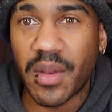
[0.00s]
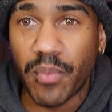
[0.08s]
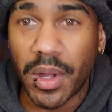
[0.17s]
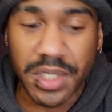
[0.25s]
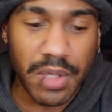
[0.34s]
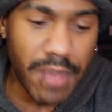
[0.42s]
it
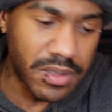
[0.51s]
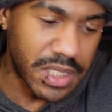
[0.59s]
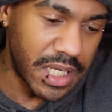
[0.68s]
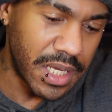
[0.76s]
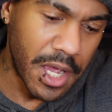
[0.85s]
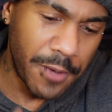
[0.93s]
melty
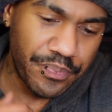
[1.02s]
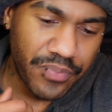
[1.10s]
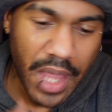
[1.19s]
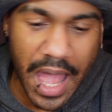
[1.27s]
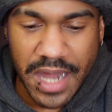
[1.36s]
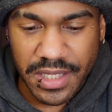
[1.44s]
melty.
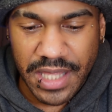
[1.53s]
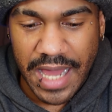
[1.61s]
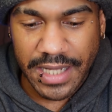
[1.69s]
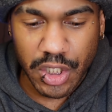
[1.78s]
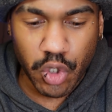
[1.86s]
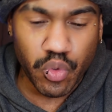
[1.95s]
Added
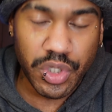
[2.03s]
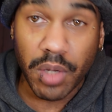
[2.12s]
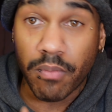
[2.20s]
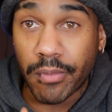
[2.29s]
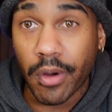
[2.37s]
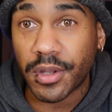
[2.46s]
that to
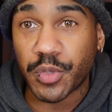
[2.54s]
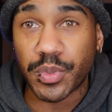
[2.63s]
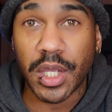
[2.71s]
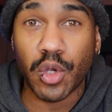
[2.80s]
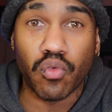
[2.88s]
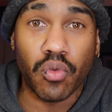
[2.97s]
some Martin's
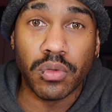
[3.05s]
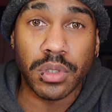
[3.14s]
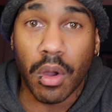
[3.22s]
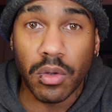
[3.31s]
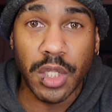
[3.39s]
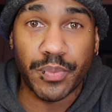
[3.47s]
potato rolls,
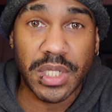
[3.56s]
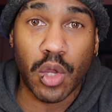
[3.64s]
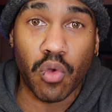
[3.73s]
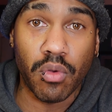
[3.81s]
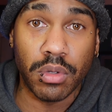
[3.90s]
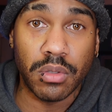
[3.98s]
the only
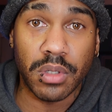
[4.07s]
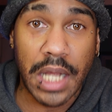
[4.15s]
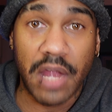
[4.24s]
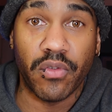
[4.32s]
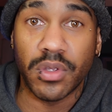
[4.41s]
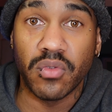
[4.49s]
potato roll you can
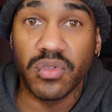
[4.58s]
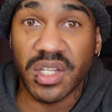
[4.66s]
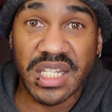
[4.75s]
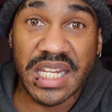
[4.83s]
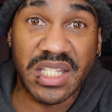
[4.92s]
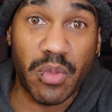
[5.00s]
ever use
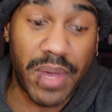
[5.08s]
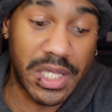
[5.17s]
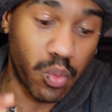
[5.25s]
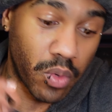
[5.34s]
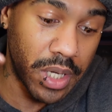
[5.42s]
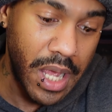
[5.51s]
because it is the
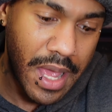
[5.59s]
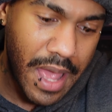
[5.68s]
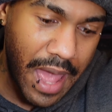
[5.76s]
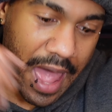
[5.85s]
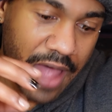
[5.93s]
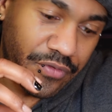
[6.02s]
best one.
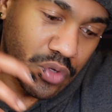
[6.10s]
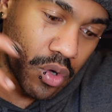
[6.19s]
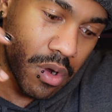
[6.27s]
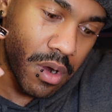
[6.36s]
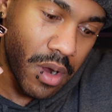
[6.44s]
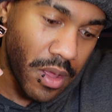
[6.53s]

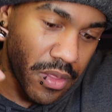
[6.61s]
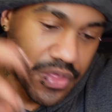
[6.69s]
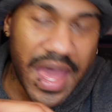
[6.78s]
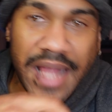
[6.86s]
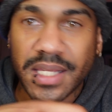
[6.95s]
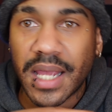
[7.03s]
After
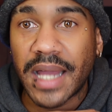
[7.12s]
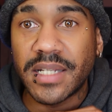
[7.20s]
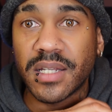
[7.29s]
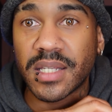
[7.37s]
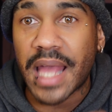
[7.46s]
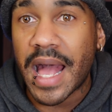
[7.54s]
that, I
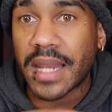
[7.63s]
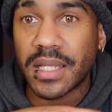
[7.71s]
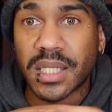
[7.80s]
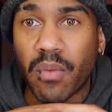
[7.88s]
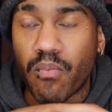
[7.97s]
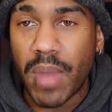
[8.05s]
just added
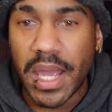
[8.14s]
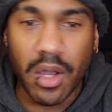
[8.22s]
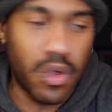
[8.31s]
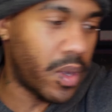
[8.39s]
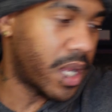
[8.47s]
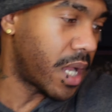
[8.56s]
some
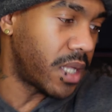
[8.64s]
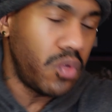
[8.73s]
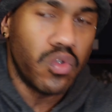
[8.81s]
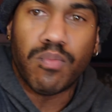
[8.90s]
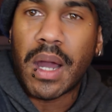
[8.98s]
mayo and I used